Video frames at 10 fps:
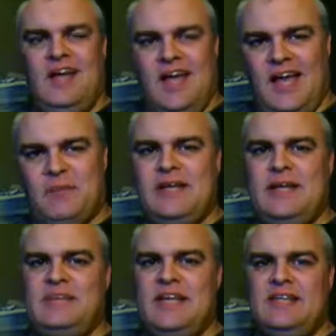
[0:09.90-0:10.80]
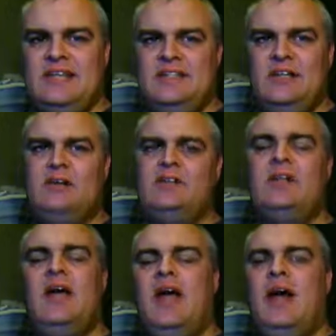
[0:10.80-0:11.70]
Hi, my name is Anthony
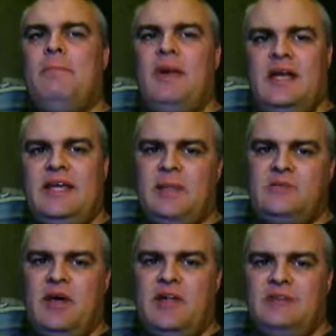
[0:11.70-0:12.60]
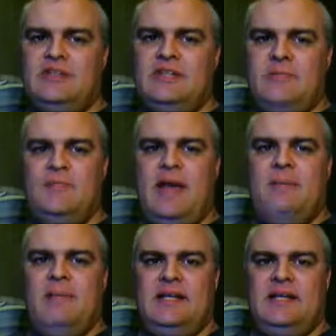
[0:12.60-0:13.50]
Salter. My GameSpot username is
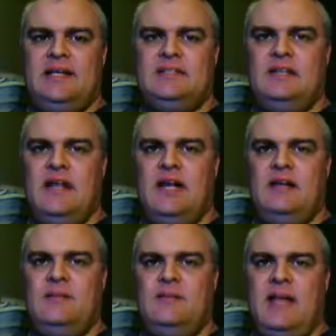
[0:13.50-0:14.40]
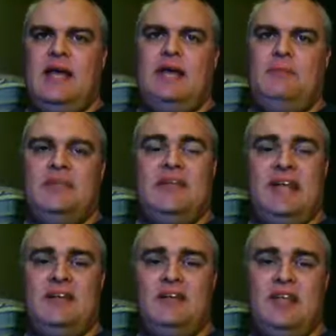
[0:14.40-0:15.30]
BadmanX, but the
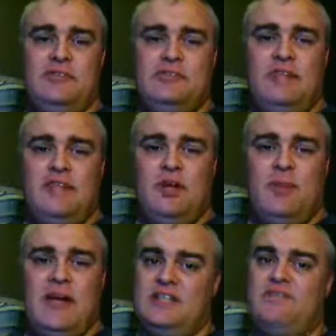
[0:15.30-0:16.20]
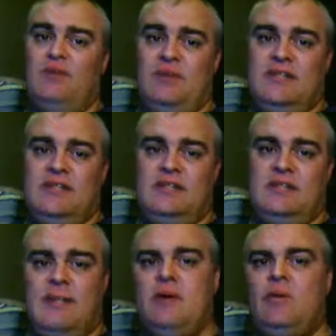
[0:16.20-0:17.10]
handle I usually go by is
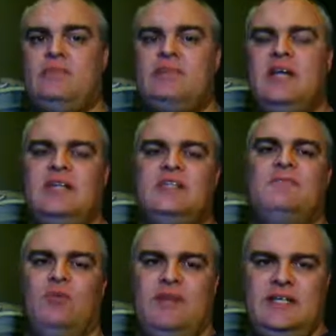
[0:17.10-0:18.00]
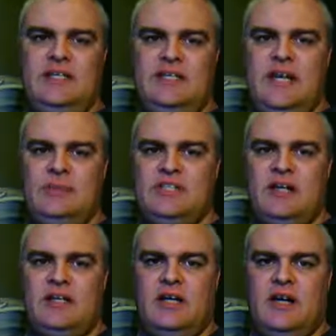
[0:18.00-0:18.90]
Viridian, and my website is
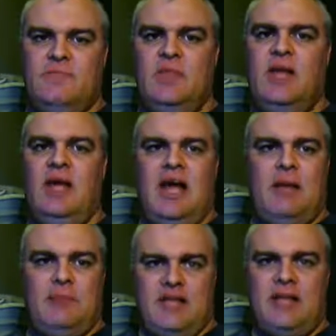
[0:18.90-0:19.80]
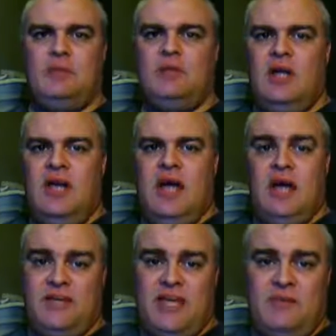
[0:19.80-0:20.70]
viridiangames.com. I'm a gamer,
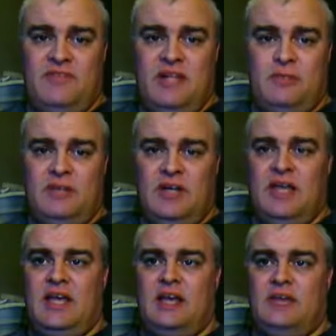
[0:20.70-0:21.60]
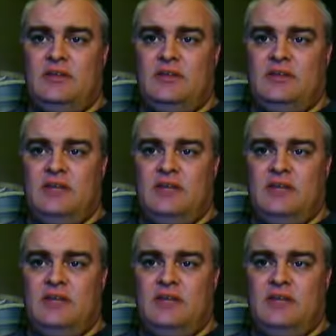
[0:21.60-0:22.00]
I'm a game developer, and